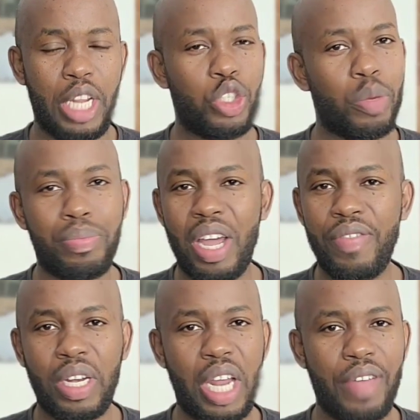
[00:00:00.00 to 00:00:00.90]
Let your
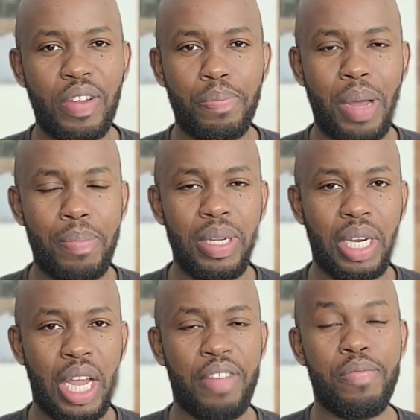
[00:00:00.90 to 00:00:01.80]
private life and
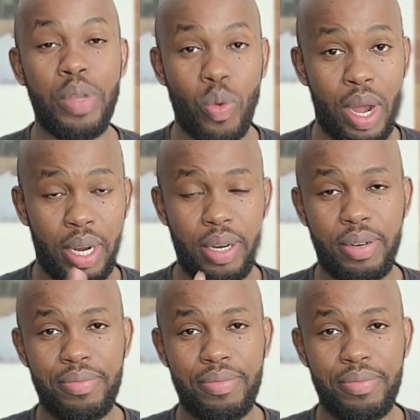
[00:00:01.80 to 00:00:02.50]
public life be one.